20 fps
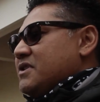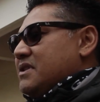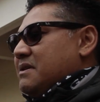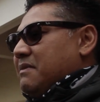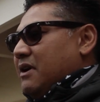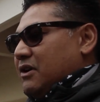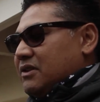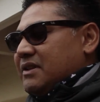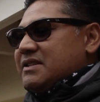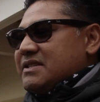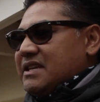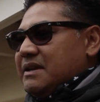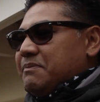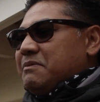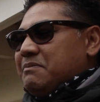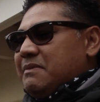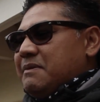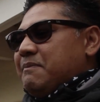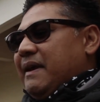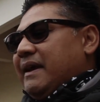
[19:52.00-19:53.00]
So the motor is
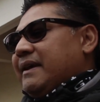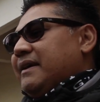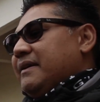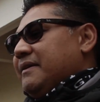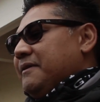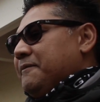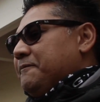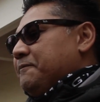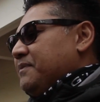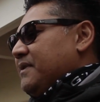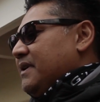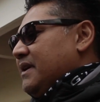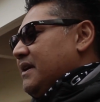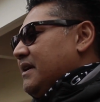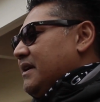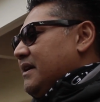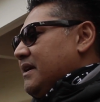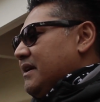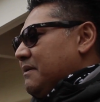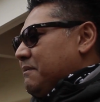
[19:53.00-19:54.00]
keeping me back,
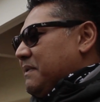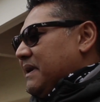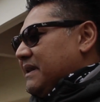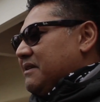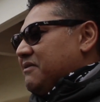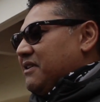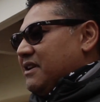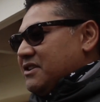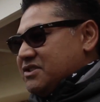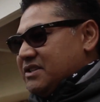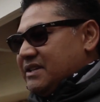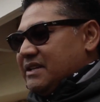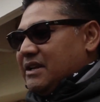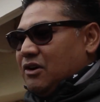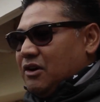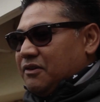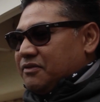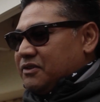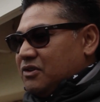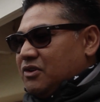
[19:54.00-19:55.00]
but eventually now
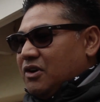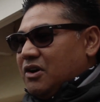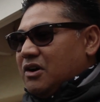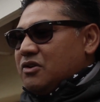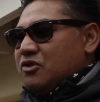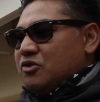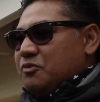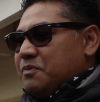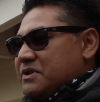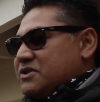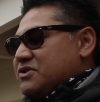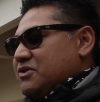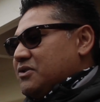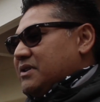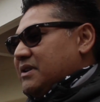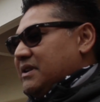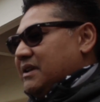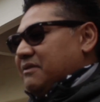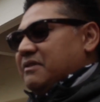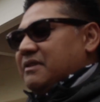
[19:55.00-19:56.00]
after Gohan Cooper
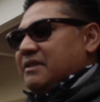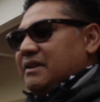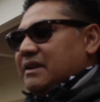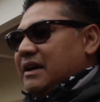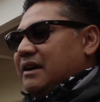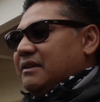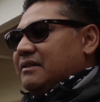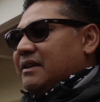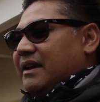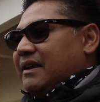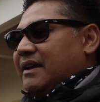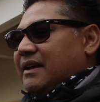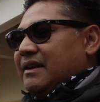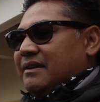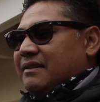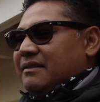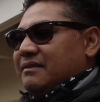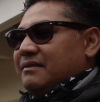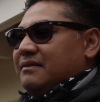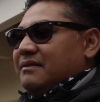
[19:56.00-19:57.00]
sorted everything out, I
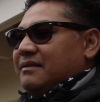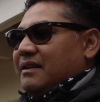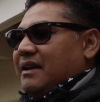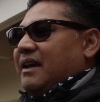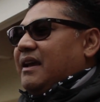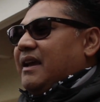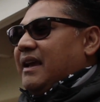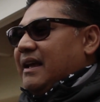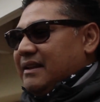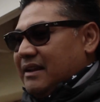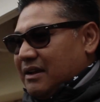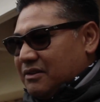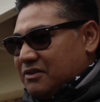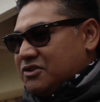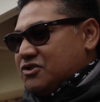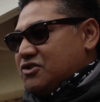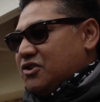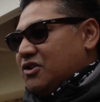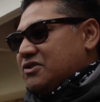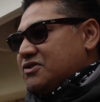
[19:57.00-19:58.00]
had now the
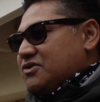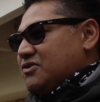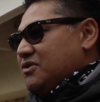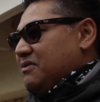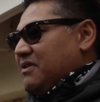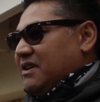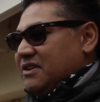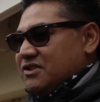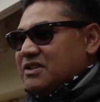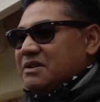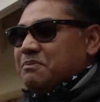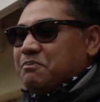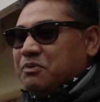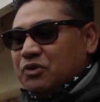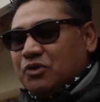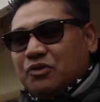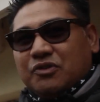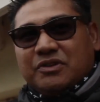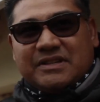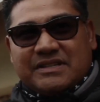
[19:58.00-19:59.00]
chance to eventually put
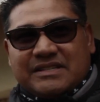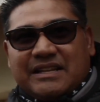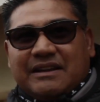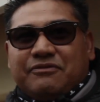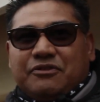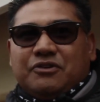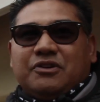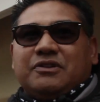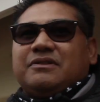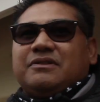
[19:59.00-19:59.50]
all the stuff on